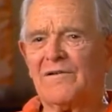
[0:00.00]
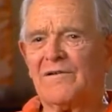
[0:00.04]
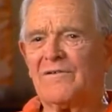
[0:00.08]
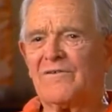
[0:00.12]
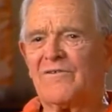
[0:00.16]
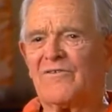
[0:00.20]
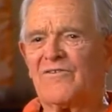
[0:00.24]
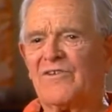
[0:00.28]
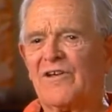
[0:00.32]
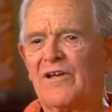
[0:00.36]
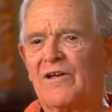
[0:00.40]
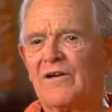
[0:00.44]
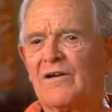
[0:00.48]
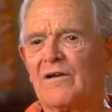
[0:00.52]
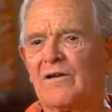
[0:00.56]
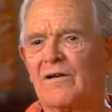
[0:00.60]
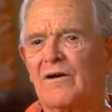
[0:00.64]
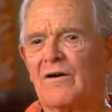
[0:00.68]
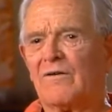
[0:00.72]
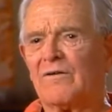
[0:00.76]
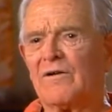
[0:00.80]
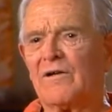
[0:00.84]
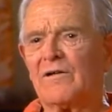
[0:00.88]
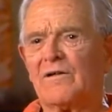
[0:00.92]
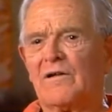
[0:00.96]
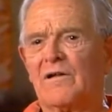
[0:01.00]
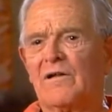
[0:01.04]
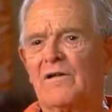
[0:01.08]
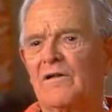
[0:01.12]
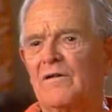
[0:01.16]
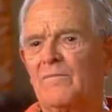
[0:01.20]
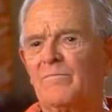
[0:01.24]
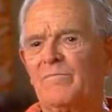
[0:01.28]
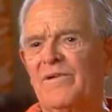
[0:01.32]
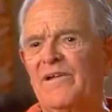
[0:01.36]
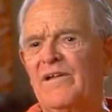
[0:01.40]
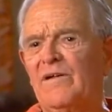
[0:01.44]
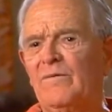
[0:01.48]
signal on it, and the
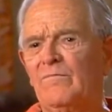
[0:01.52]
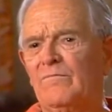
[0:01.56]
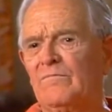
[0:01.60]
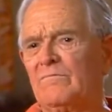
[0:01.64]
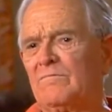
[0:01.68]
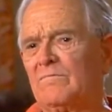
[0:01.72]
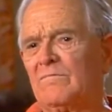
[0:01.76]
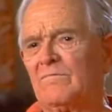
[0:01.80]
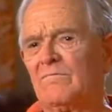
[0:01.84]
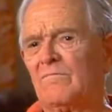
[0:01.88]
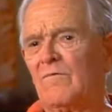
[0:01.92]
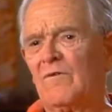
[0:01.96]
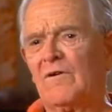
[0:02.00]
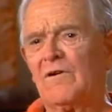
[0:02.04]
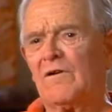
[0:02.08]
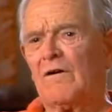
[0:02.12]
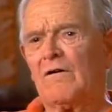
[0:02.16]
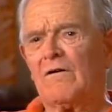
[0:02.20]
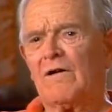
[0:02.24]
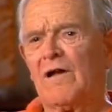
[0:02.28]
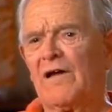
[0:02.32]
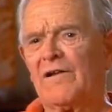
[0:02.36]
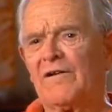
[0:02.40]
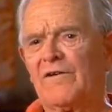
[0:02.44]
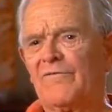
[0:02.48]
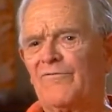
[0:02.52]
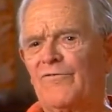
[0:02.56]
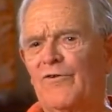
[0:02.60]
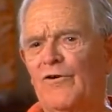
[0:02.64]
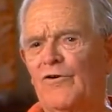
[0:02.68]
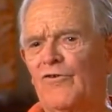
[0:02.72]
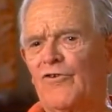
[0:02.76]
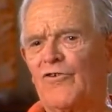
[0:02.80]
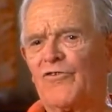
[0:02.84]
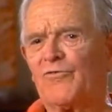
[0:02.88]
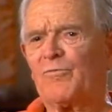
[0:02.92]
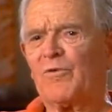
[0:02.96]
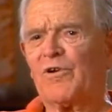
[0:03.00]
beam went all out of
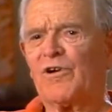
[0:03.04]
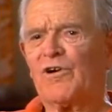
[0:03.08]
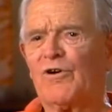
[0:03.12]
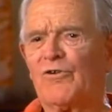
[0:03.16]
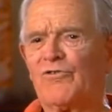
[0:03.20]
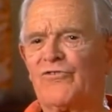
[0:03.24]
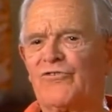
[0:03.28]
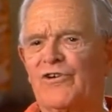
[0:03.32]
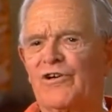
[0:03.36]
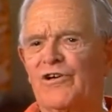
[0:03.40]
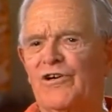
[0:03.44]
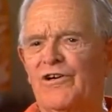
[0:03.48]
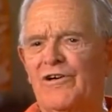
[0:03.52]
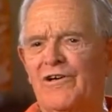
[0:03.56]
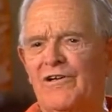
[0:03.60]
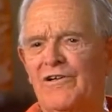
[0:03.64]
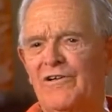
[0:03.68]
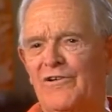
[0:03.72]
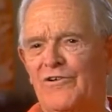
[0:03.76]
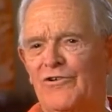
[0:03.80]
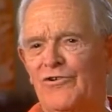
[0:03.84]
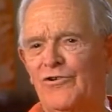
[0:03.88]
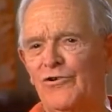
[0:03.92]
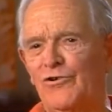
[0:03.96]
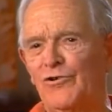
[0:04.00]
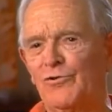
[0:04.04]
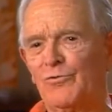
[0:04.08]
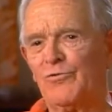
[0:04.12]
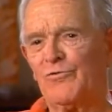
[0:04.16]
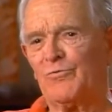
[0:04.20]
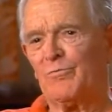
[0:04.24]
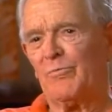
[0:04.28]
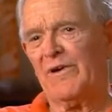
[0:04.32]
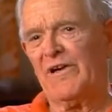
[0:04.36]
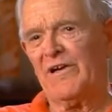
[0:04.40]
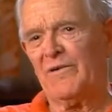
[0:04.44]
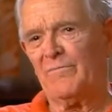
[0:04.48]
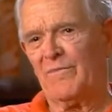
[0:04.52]
focus because the early tubes
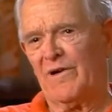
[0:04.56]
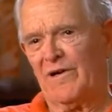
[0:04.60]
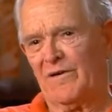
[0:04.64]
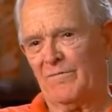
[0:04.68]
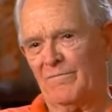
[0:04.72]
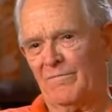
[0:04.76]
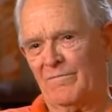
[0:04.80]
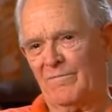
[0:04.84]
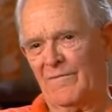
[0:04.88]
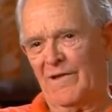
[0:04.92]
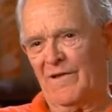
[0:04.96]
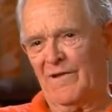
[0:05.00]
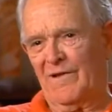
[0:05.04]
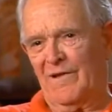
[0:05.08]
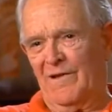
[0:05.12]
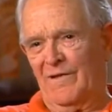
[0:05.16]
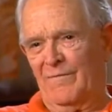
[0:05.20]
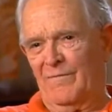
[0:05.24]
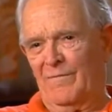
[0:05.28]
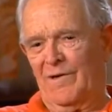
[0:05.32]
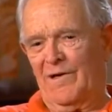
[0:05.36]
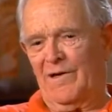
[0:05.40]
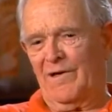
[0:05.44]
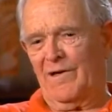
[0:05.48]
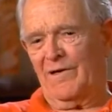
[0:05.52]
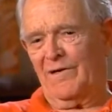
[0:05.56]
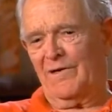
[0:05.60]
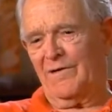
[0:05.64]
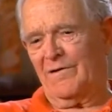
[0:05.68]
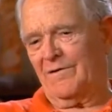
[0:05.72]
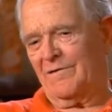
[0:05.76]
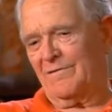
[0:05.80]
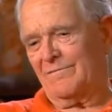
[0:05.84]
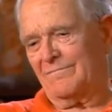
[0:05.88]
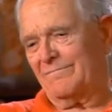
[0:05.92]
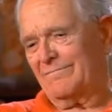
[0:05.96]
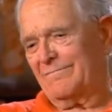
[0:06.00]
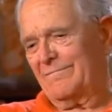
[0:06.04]
made by by
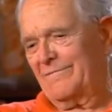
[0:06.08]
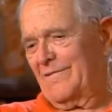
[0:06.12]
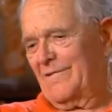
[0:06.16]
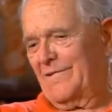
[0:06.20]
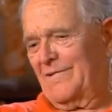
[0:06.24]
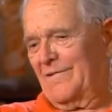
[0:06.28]
um,